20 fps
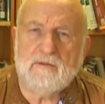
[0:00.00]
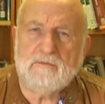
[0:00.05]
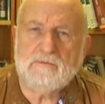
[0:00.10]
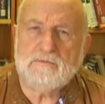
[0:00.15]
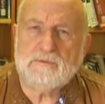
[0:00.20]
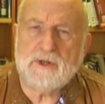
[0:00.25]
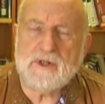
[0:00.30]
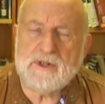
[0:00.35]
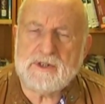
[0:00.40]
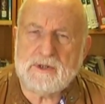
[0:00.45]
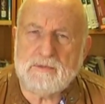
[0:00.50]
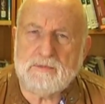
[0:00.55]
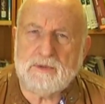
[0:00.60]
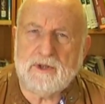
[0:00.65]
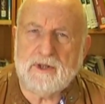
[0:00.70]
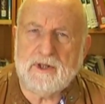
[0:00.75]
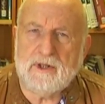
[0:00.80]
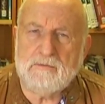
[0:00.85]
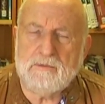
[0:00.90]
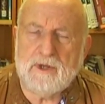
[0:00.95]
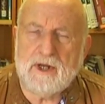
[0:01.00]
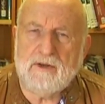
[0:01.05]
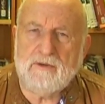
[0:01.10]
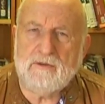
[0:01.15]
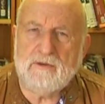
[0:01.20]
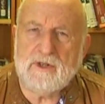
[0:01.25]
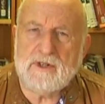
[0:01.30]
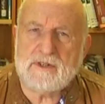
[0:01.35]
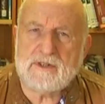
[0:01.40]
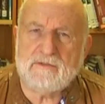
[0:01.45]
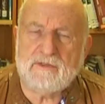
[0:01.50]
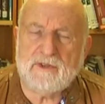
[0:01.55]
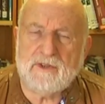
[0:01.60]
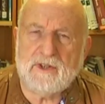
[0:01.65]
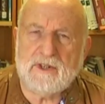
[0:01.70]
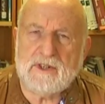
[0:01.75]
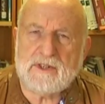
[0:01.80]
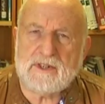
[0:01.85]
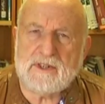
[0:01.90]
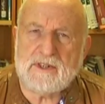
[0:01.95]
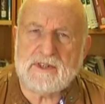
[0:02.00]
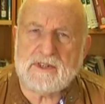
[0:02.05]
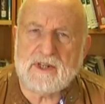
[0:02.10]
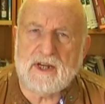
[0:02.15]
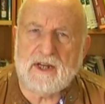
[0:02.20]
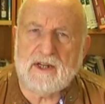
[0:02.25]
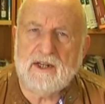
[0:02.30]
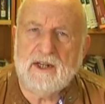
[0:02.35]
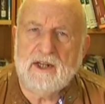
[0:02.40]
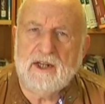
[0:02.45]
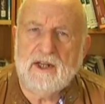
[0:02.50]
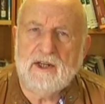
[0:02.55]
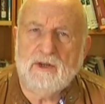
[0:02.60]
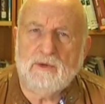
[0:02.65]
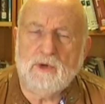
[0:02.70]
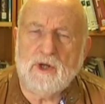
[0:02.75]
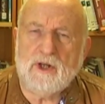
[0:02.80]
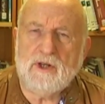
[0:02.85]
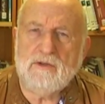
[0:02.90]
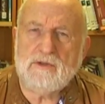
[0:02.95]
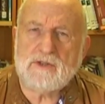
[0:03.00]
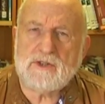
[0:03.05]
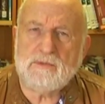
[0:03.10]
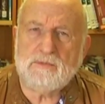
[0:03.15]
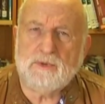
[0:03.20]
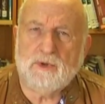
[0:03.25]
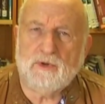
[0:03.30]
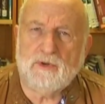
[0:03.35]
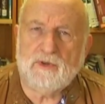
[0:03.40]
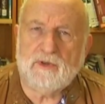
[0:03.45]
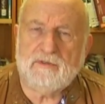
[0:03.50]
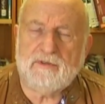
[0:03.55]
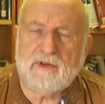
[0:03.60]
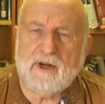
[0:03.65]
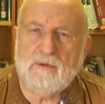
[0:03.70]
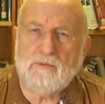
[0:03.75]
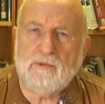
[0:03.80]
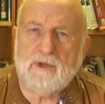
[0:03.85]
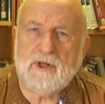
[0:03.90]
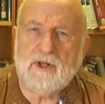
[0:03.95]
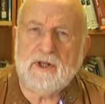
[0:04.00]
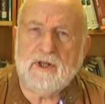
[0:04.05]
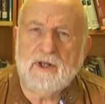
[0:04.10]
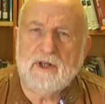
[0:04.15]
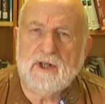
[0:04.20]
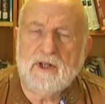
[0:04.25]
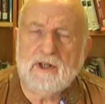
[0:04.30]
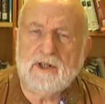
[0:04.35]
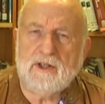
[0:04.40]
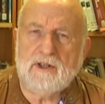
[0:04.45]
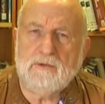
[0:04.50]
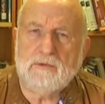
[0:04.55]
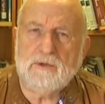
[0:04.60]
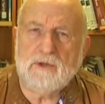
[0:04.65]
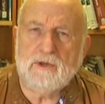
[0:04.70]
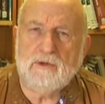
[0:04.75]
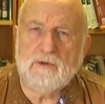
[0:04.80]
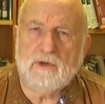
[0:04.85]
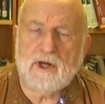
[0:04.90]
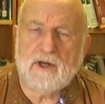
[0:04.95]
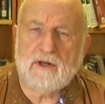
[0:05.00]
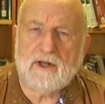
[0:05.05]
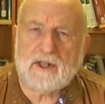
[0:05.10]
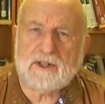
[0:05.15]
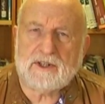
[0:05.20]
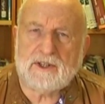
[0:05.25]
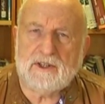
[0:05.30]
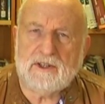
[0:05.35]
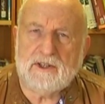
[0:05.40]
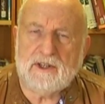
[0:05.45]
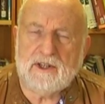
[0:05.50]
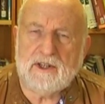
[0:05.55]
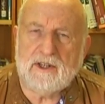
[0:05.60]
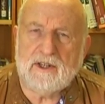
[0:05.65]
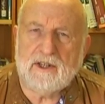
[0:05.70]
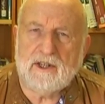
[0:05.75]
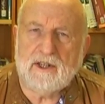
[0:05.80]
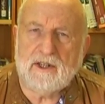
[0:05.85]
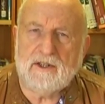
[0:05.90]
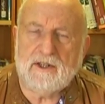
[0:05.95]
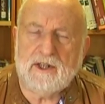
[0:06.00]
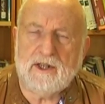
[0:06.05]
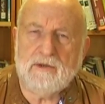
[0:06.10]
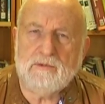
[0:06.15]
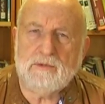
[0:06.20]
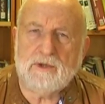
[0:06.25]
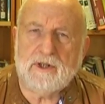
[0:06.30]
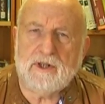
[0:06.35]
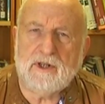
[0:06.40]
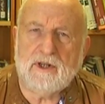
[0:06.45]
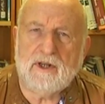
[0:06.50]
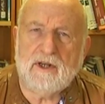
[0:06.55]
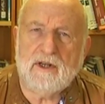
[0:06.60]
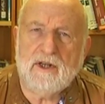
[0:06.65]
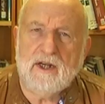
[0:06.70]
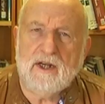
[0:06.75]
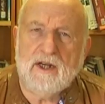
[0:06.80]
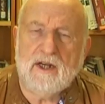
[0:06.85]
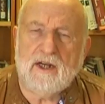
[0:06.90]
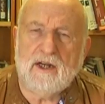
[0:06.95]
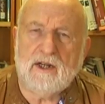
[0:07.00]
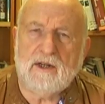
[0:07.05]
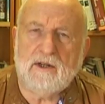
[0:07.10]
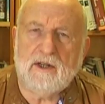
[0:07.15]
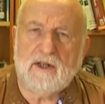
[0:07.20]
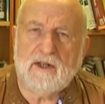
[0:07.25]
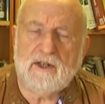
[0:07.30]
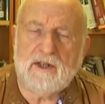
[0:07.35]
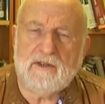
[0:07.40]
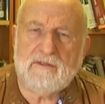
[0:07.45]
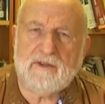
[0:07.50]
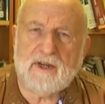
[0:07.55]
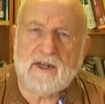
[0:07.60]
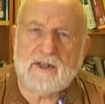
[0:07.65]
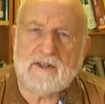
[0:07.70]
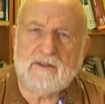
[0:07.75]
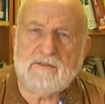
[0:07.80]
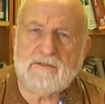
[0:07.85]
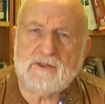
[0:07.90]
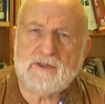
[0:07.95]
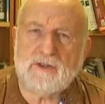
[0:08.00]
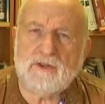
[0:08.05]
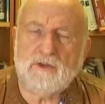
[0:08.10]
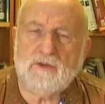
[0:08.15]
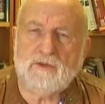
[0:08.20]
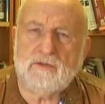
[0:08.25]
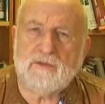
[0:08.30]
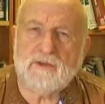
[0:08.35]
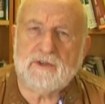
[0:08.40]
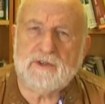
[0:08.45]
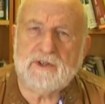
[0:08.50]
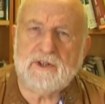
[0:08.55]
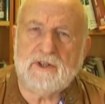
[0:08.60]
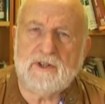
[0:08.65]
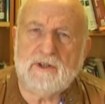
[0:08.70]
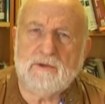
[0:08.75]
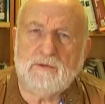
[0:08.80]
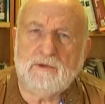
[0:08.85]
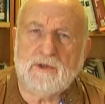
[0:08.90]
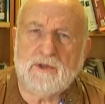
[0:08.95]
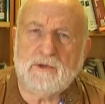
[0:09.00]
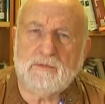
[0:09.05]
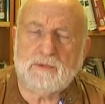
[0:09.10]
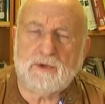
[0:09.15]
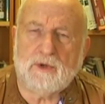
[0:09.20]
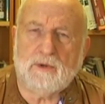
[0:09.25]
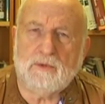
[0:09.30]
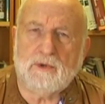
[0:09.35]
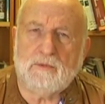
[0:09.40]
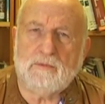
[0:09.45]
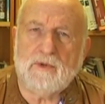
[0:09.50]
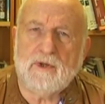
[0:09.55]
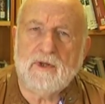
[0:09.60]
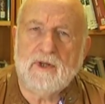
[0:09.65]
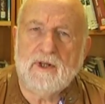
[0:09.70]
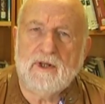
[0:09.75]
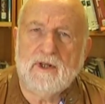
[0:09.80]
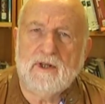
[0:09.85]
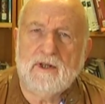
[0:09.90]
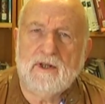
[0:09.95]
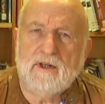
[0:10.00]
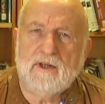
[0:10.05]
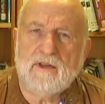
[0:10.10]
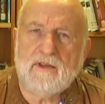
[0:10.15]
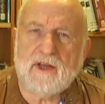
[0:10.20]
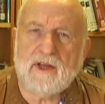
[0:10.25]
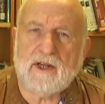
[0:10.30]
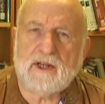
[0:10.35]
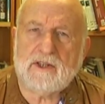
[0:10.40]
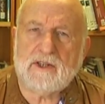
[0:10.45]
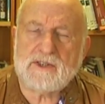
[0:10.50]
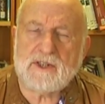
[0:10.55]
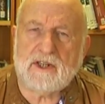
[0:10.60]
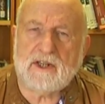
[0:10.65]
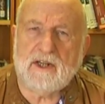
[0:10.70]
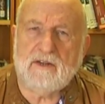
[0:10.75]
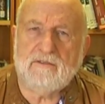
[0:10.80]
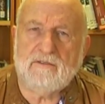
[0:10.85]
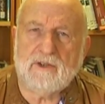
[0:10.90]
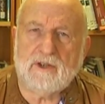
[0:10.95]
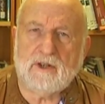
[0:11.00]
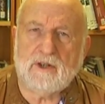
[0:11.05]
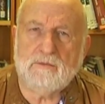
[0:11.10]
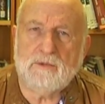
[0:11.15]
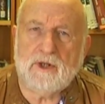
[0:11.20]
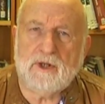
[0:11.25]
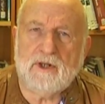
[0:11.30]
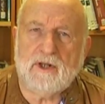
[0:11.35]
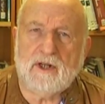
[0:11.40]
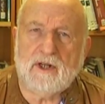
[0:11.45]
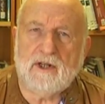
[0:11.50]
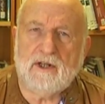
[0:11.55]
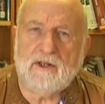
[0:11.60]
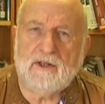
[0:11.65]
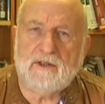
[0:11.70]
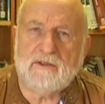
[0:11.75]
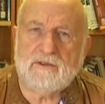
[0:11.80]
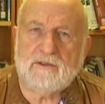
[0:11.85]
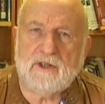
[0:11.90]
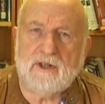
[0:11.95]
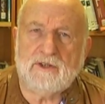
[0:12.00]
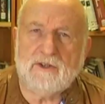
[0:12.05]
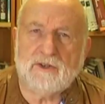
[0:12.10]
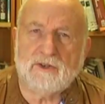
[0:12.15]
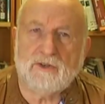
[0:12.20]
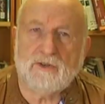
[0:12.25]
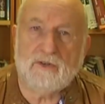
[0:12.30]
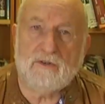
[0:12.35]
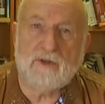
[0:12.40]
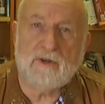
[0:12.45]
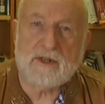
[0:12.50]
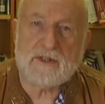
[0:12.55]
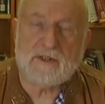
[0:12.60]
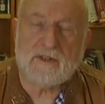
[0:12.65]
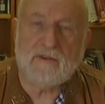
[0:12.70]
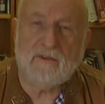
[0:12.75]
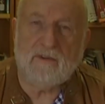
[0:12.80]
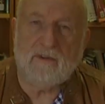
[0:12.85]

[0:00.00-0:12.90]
principally the main reason for this is that when you support the family, you are actually enabling an effective tool for dealing with the problem. Thanks again for coming, and enjoy the rest of the